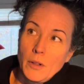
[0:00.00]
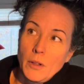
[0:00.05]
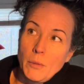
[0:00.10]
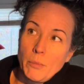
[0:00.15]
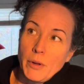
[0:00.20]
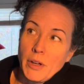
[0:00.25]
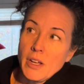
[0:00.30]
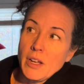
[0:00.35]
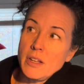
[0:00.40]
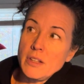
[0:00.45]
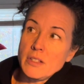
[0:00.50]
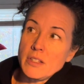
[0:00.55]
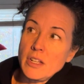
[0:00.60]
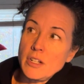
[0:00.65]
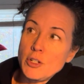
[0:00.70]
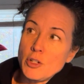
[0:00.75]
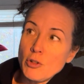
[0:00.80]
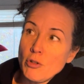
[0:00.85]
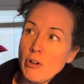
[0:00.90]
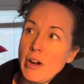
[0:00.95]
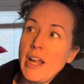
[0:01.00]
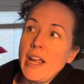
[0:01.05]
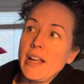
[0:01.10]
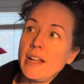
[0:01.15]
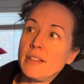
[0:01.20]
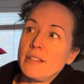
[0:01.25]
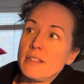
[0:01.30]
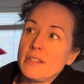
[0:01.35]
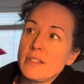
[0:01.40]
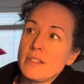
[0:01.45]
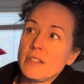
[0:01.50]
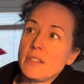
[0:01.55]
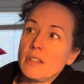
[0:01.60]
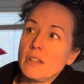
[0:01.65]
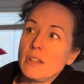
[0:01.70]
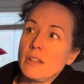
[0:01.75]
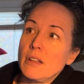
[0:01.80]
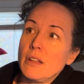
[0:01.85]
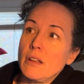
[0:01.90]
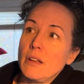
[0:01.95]
because a trans
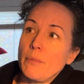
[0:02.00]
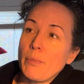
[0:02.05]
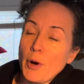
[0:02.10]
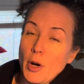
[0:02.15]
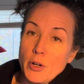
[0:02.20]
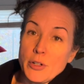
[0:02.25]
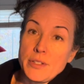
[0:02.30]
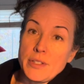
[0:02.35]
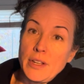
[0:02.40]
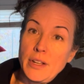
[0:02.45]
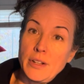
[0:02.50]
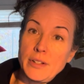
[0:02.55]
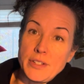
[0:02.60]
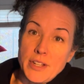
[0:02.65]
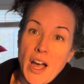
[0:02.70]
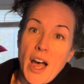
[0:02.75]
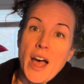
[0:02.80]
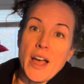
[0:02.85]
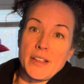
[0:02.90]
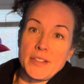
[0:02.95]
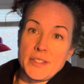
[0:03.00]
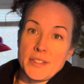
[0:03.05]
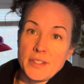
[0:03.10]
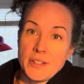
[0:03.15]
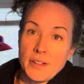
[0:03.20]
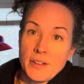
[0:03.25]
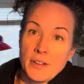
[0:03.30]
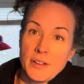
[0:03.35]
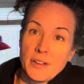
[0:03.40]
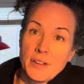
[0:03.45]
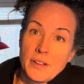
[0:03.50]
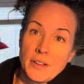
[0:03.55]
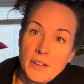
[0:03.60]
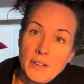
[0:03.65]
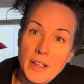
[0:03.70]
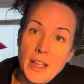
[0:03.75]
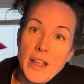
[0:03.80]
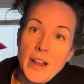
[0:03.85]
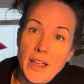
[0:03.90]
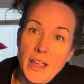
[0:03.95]
person dies
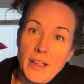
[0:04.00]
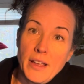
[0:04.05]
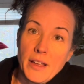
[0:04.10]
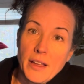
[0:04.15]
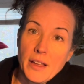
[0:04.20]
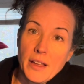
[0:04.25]
in it.